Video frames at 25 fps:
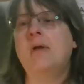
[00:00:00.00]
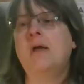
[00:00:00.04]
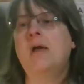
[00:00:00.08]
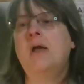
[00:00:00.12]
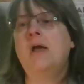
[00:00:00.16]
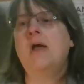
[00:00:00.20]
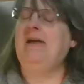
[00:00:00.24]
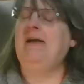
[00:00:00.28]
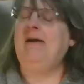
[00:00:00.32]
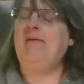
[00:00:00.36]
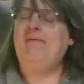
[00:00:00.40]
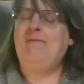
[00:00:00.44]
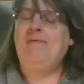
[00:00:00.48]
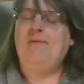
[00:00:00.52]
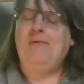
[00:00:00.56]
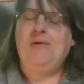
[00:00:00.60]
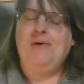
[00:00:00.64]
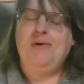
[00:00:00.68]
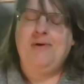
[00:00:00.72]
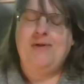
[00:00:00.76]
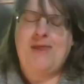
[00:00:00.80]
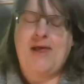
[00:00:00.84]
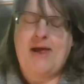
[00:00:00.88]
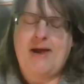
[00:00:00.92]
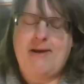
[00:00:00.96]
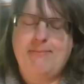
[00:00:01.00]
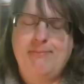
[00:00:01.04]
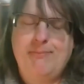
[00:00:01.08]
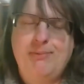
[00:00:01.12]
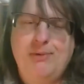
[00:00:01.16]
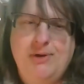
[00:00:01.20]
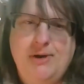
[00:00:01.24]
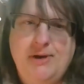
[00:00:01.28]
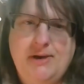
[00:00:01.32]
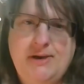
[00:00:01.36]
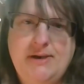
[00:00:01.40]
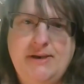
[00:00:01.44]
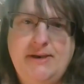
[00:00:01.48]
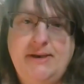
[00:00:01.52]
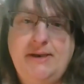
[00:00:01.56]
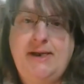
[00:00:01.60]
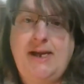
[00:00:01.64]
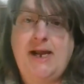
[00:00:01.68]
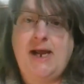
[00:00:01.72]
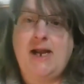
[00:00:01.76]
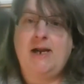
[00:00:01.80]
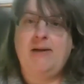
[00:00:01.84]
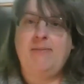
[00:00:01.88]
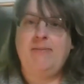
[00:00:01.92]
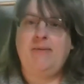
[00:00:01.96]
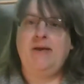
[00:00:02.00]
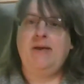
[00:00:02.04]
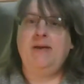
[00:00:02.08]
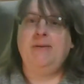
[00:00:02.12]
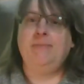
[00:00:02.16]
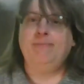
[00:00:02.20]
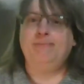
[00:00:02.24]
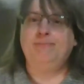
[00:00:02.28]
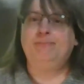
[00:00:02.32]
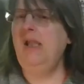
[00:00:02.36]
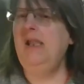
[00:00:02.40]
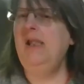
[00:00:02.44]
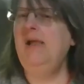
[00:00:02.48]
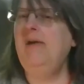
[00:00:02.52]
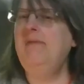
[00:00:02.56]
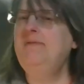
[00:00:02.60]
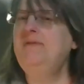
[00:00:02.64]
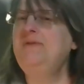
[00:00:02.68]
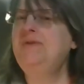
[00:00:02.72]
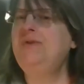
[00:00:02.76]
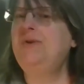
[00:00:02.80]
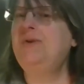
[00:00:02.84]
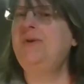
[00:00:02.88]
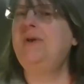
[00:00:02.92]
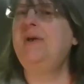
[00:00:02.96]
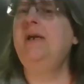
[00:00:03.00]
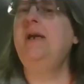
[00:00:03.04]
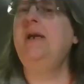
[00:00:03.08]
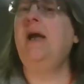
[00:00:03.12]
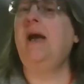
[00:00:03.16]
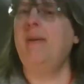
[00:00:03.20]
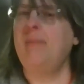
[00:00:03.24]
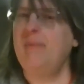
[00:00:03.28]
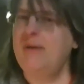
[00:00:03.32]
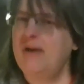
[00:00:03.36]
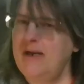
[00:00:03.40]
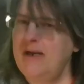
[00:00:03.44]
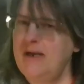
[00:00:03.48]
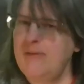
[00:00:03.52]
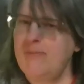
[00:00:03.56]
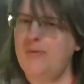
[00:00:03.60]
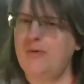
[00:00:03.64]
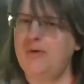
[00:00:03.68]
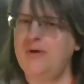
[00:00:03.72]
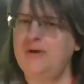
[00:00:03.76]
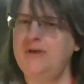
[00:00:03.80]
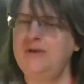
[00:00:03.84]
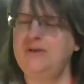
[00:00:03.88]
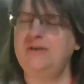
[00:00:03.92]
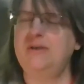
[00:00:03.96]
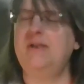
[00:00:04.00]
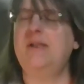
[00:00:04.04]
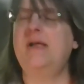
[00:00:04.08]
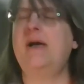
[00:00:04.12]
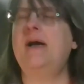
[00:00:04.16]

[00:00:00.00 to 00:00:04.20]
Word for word: Except for that book, Anatomy, A Love Story. I'm getting more into